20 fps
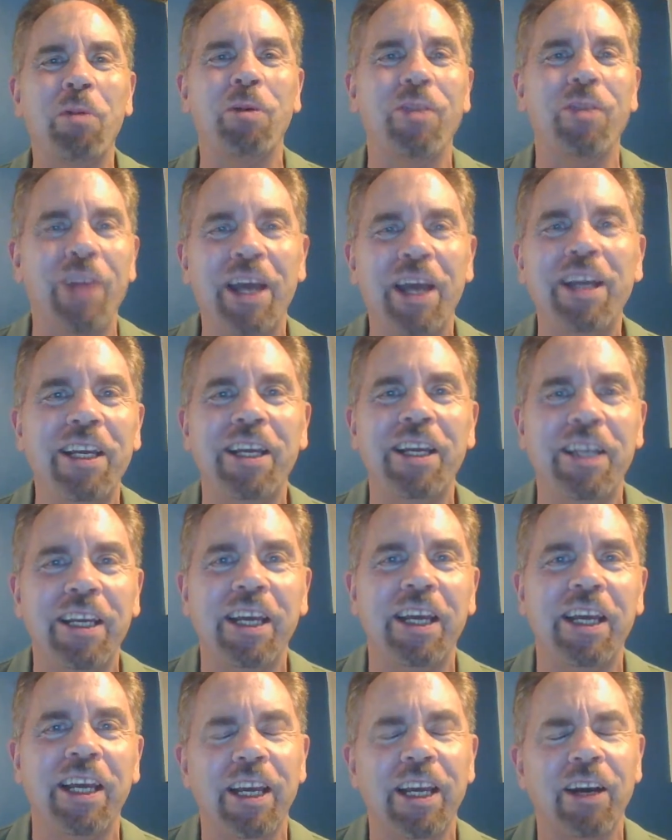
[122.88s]
with
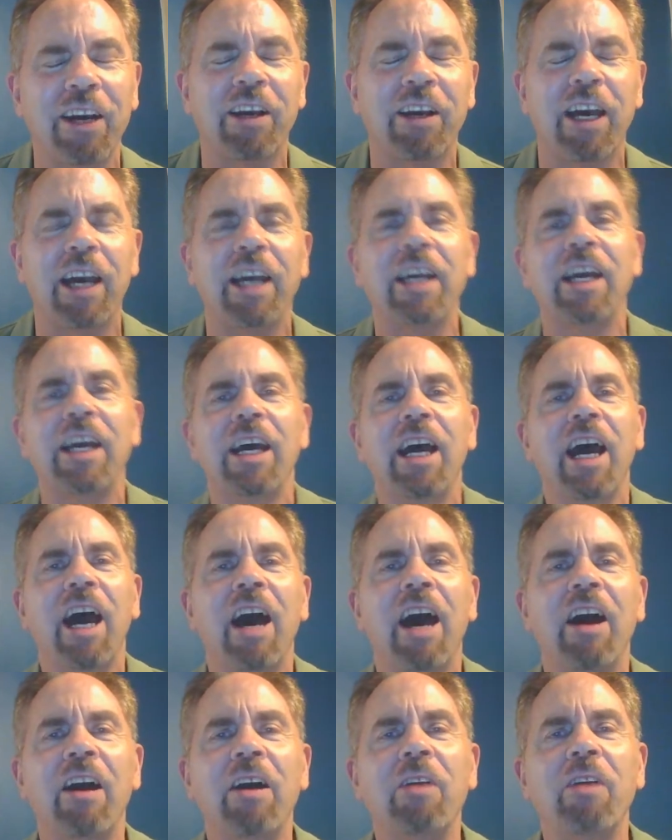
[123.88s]
ADD, okay?
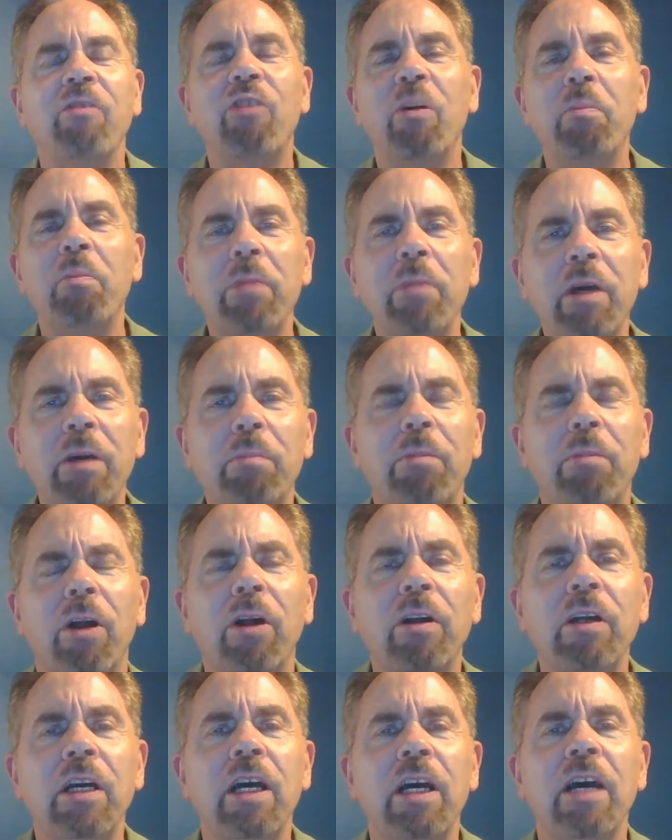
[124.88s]

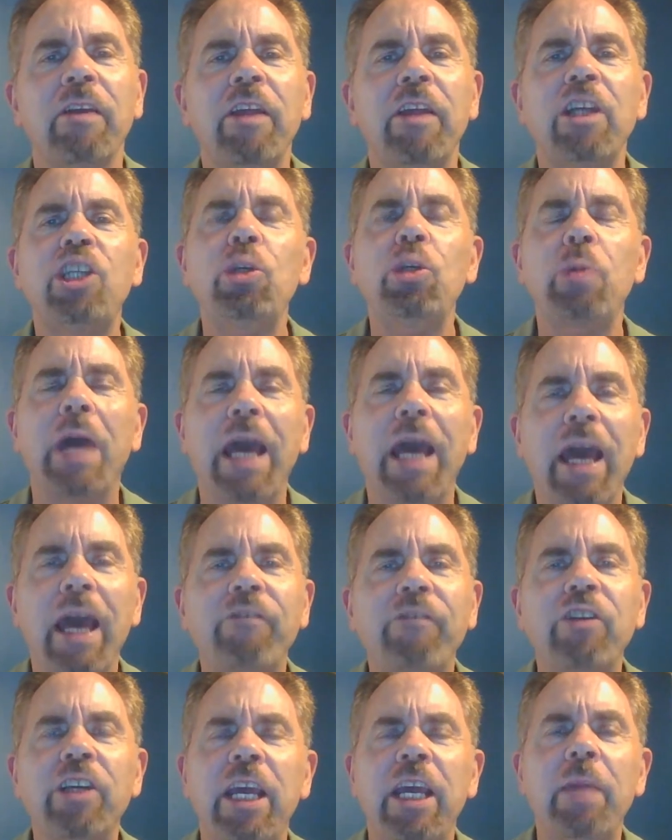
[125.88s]
Remember that you
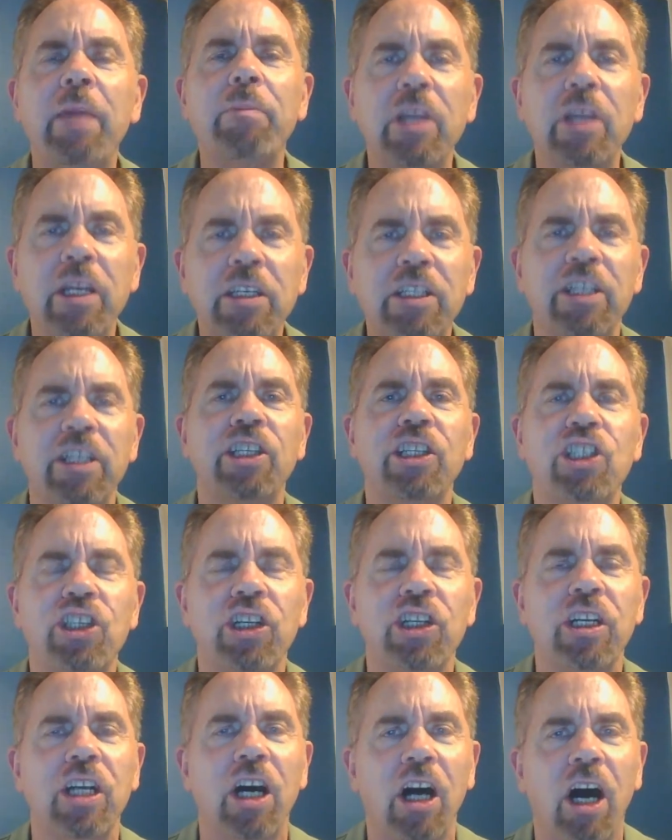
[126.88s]
have to keep the
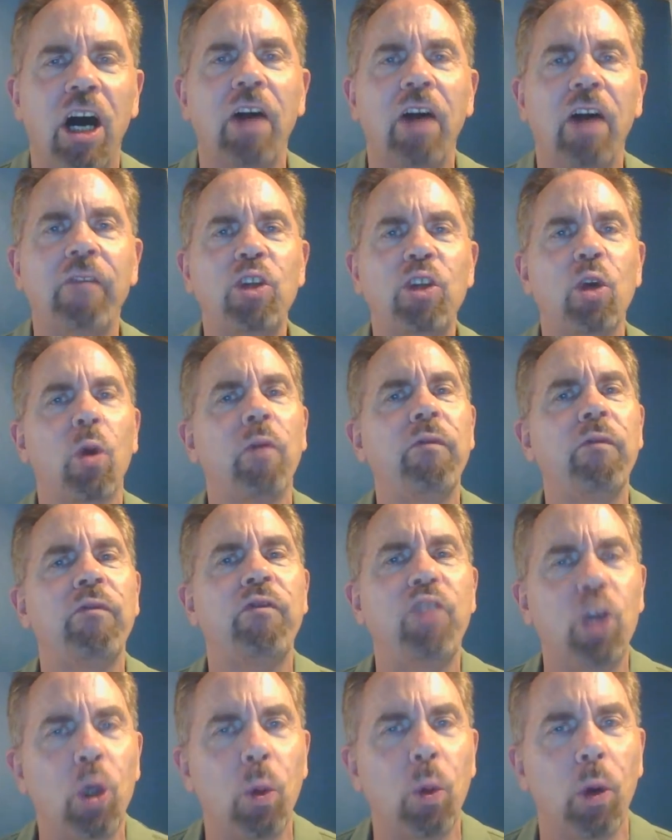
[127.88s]
attention of your
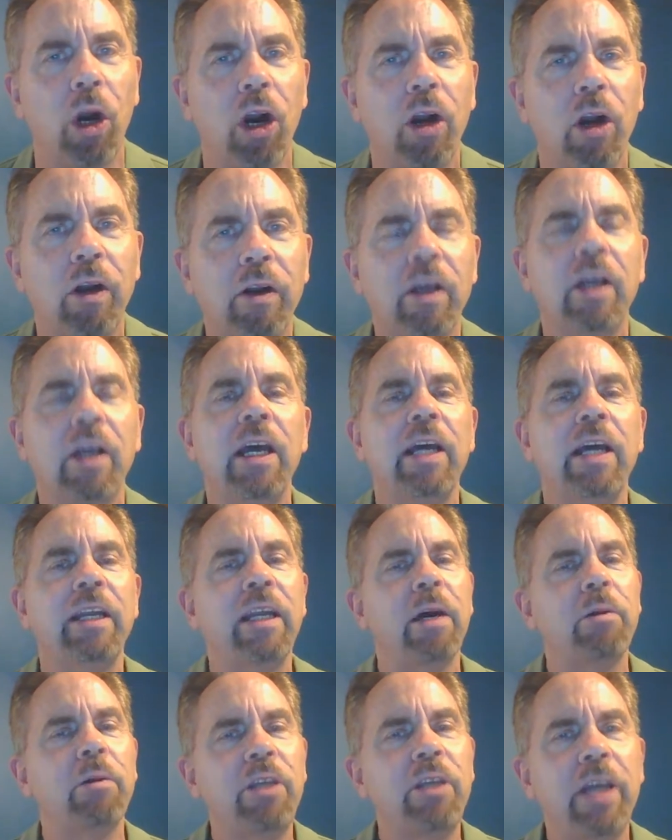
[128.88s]
viewer.
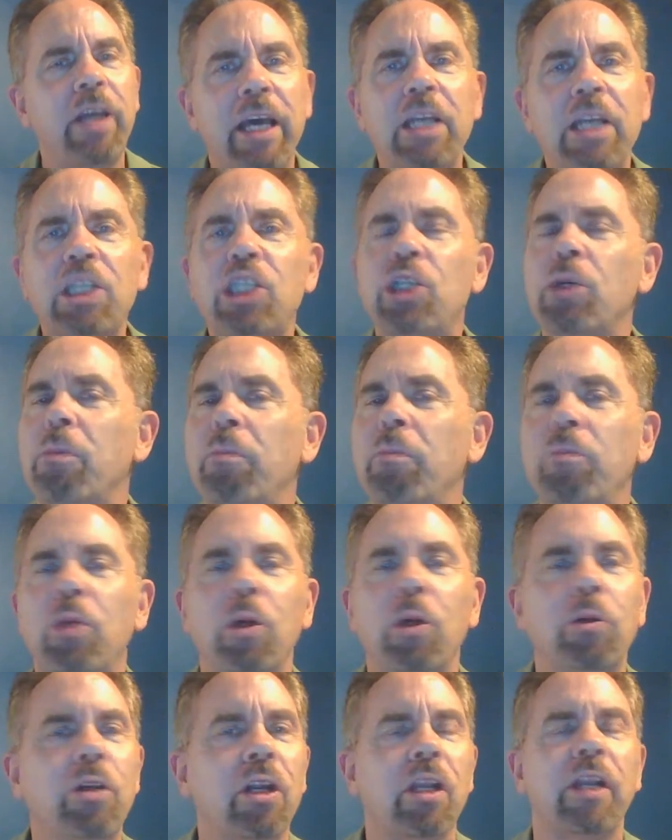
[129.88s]
Now, yes,
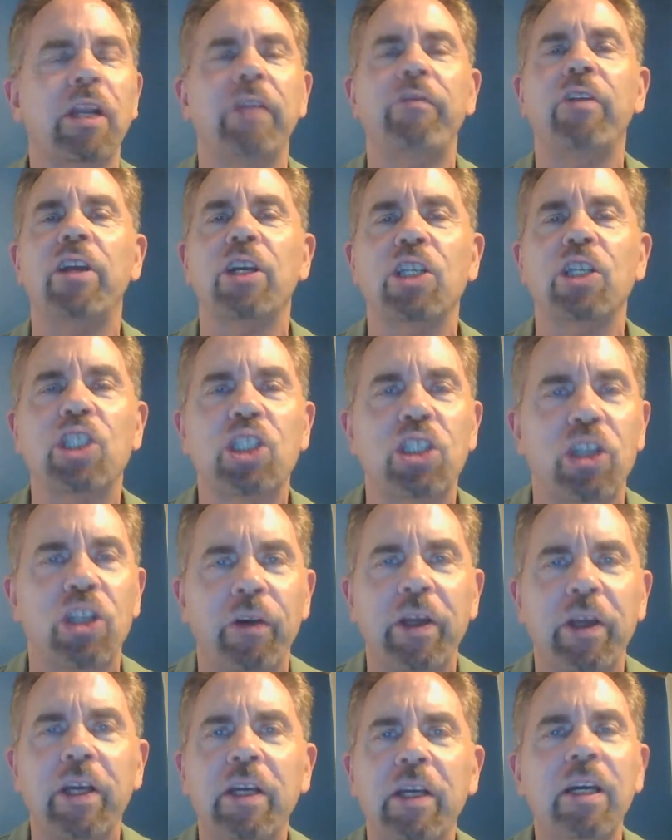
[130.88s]
you're delivering a
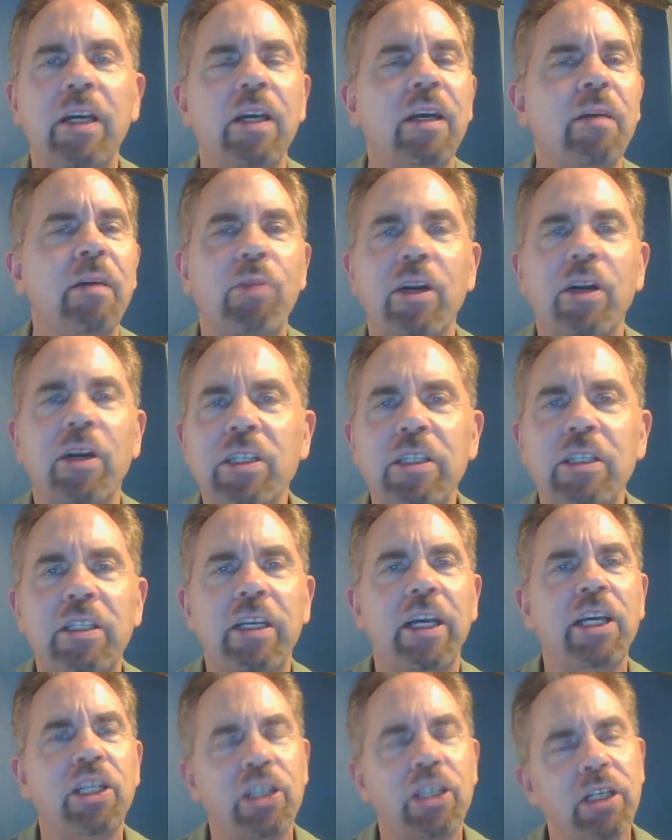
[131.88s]
stirring
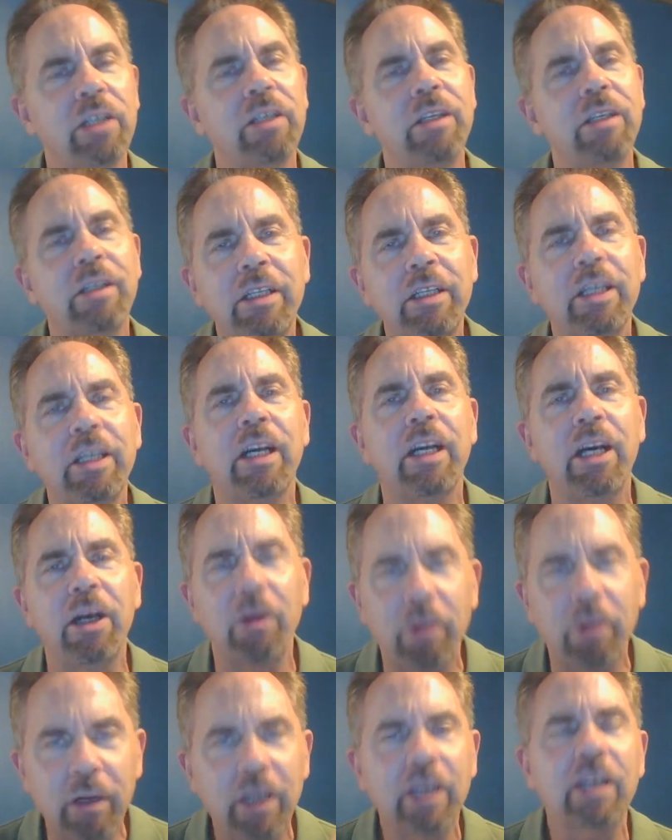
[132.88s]
presentation,
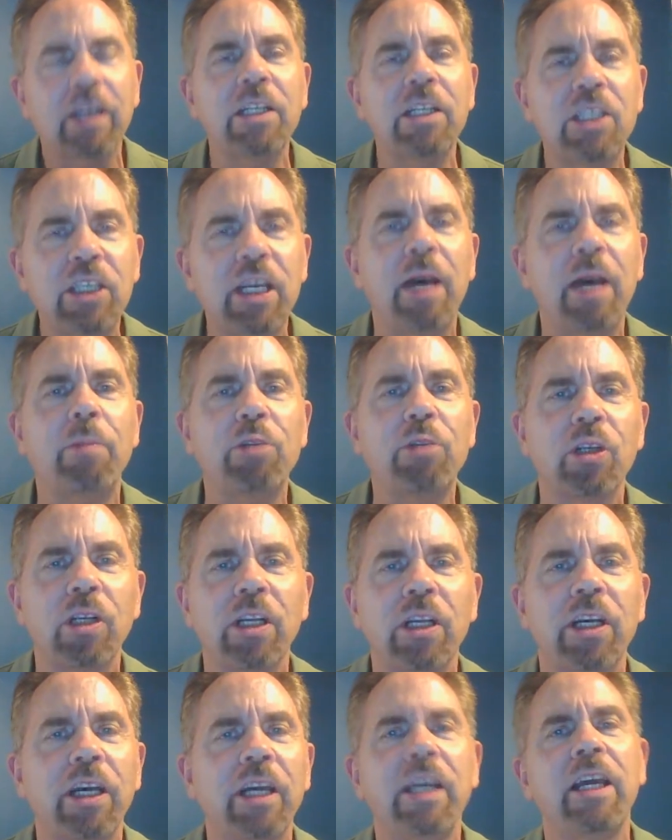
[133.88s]

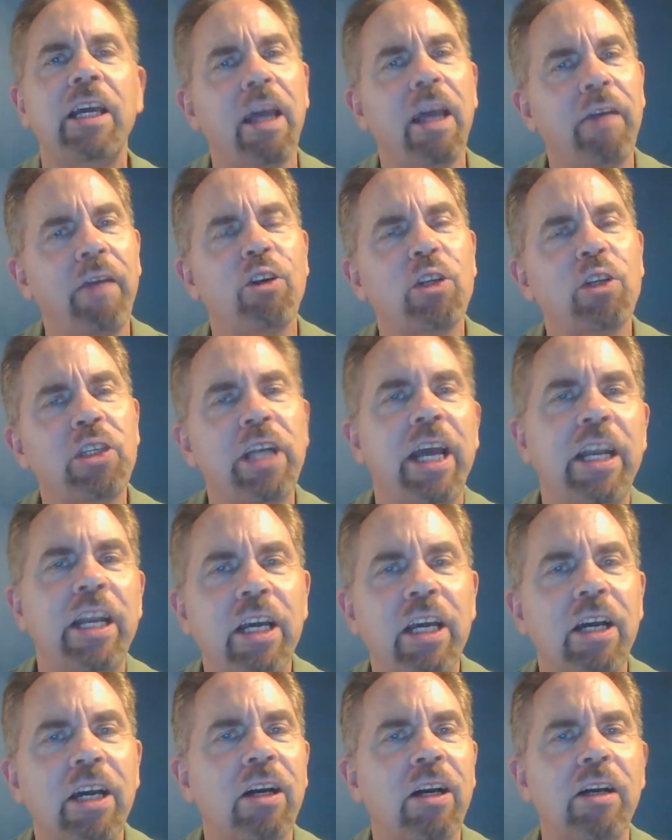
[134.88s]
conceptually. If you're
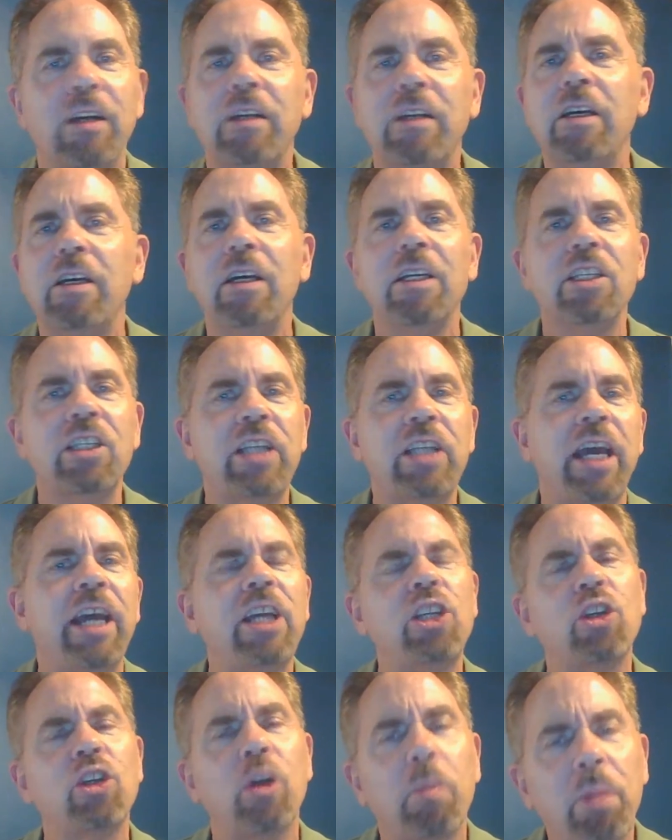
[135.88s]
standing on a
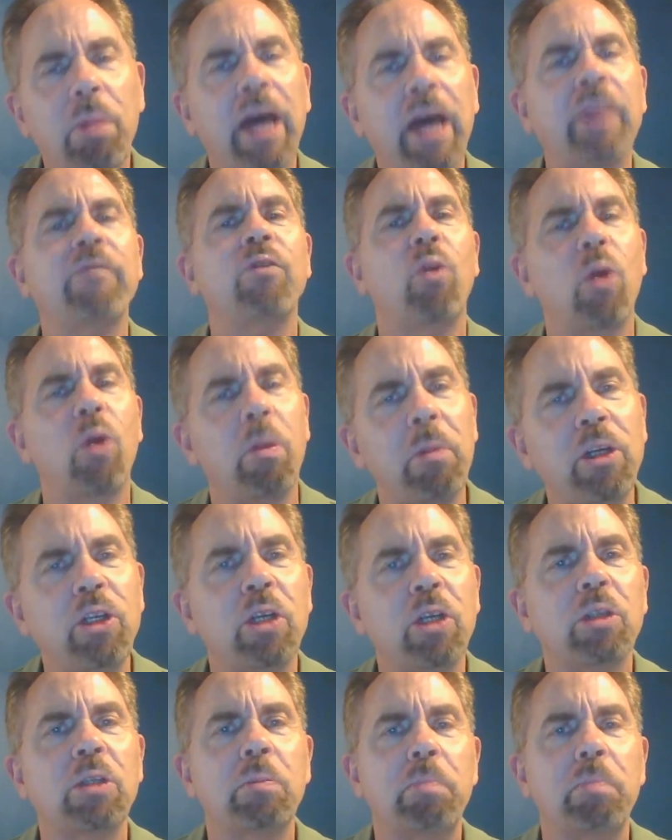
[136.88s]
stage or a platform and
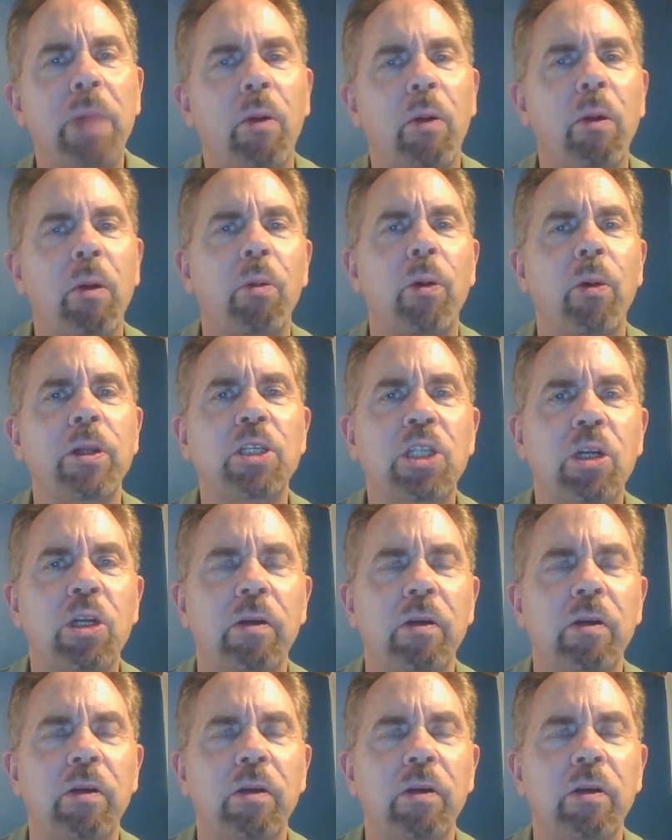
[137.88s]
your PowerPoint